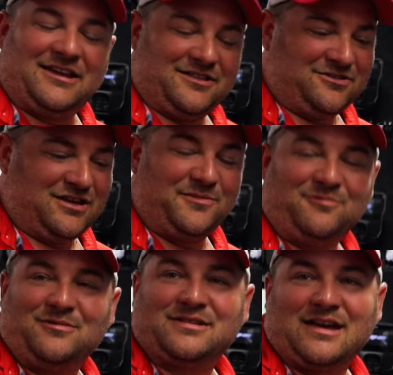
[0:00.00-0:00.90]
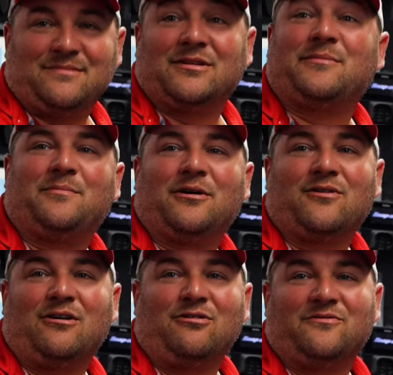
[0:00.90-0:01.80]
had to do that but one time. Time I
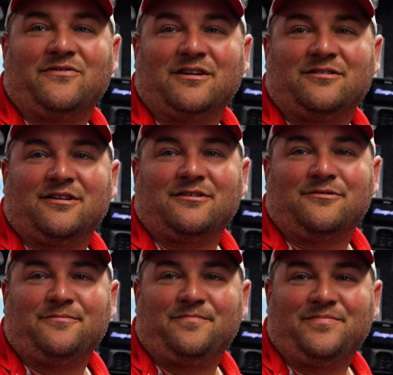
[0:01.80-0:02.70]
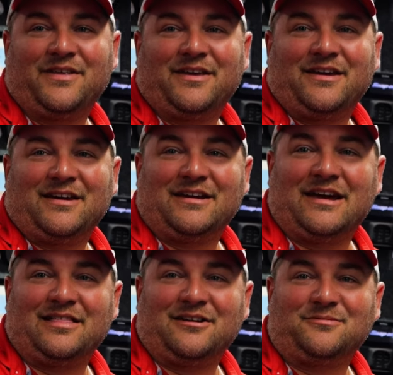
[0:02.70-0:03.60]
poked a hole in the fingernail, and
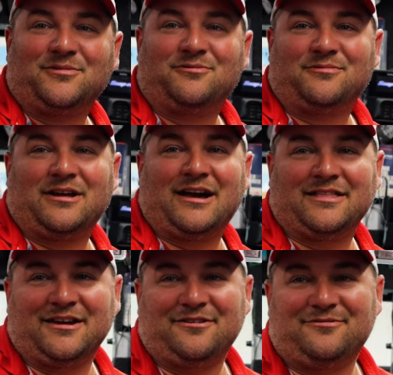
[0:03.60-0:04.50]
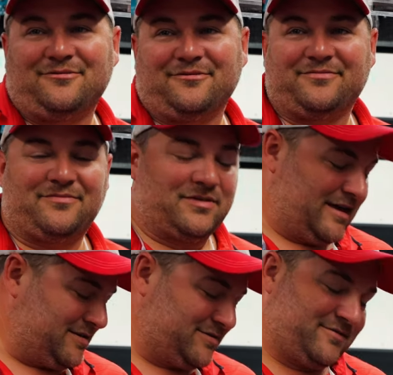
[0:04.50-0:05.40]
I let them do it with a hot needle.
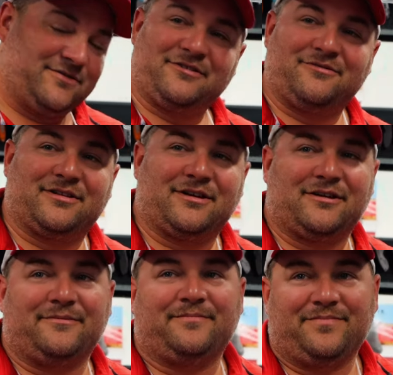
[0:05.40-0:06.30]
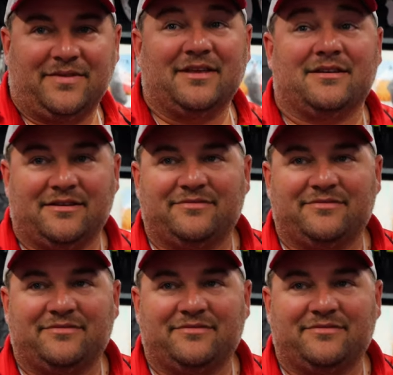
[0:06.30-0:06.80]
Yeah, that's That's right the there. best way to do